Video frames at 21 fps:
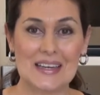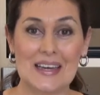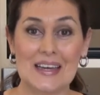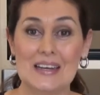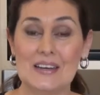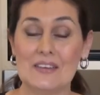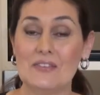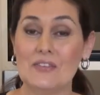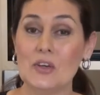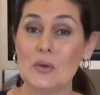
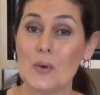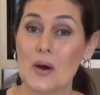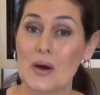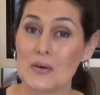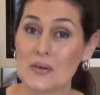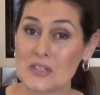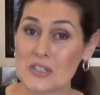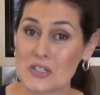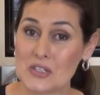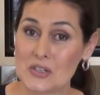And if you
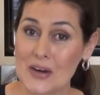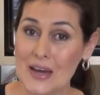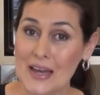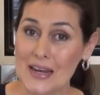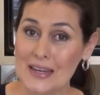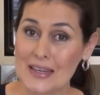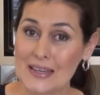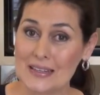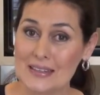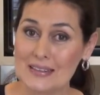are
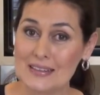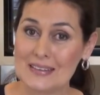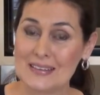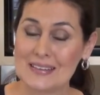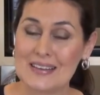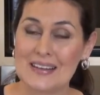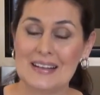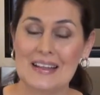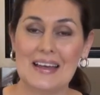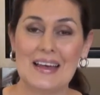Australian
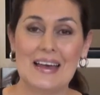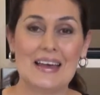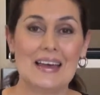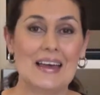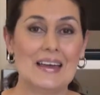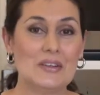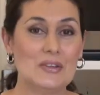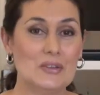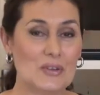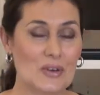
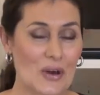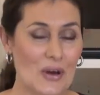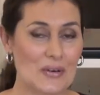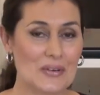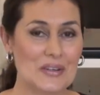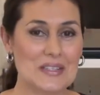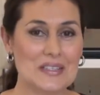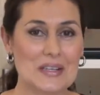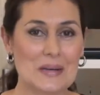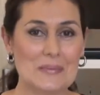and you
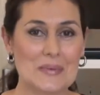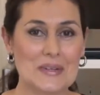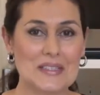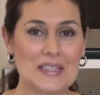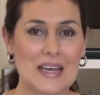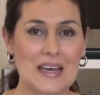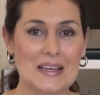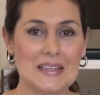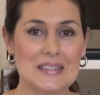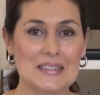go to
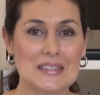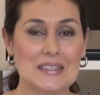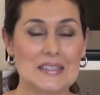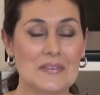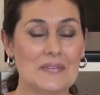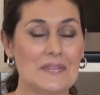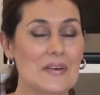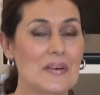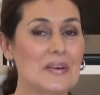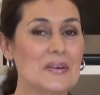someone's house, there's
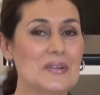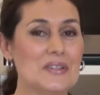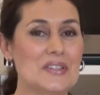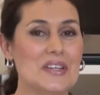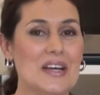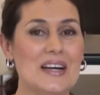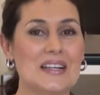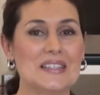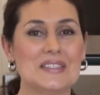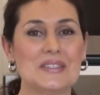a very good
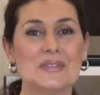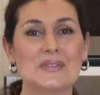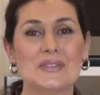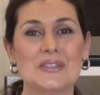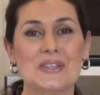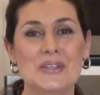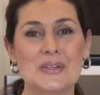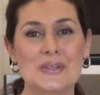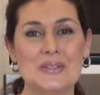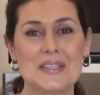chance you'll
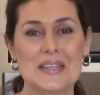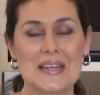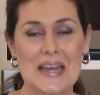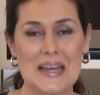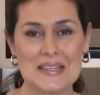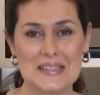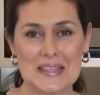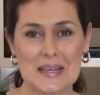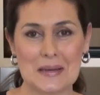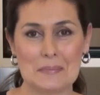choose an
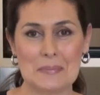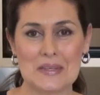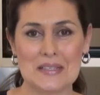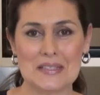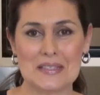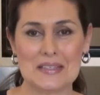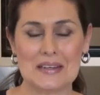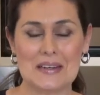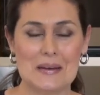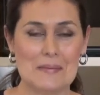Anzac
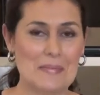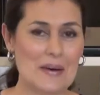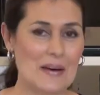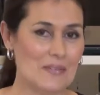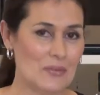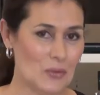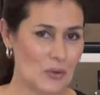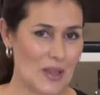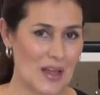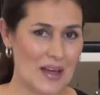Biscuit
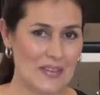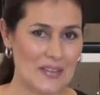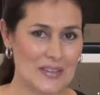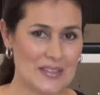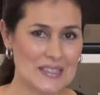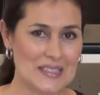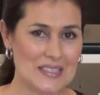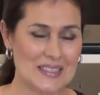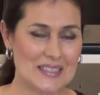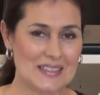above all
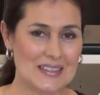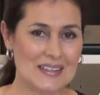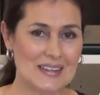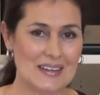others.